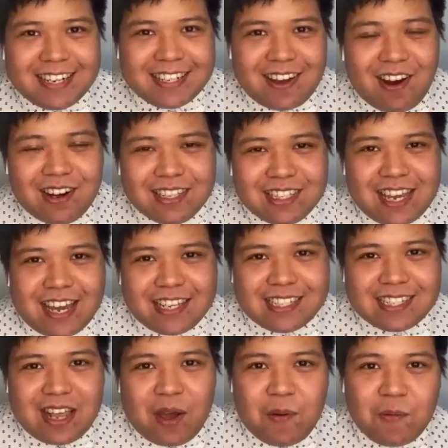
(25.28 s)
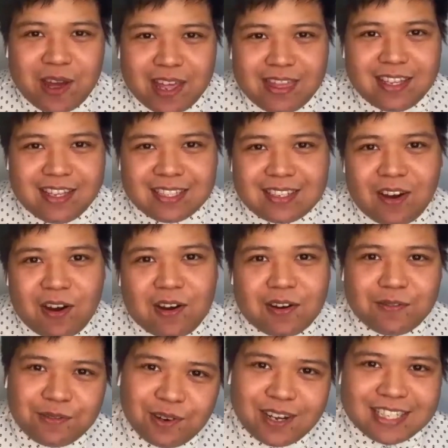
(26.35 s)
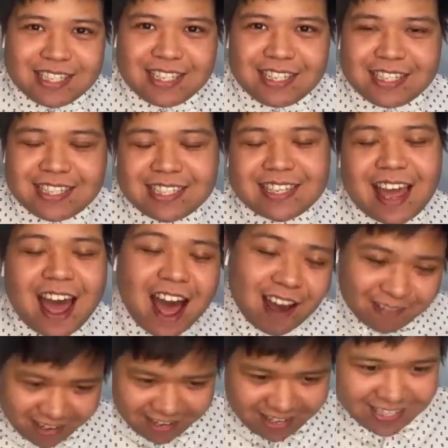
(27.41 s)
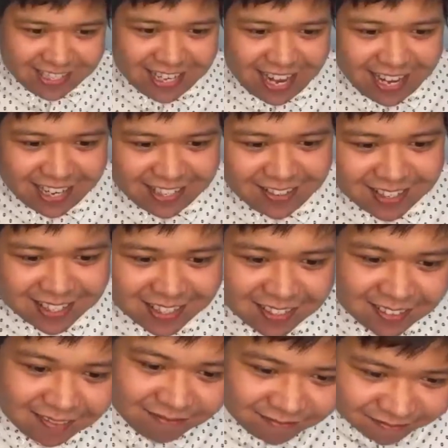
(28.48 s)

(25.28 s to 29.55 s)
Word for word: year's contest with the song Voices. How are you today, Tusse?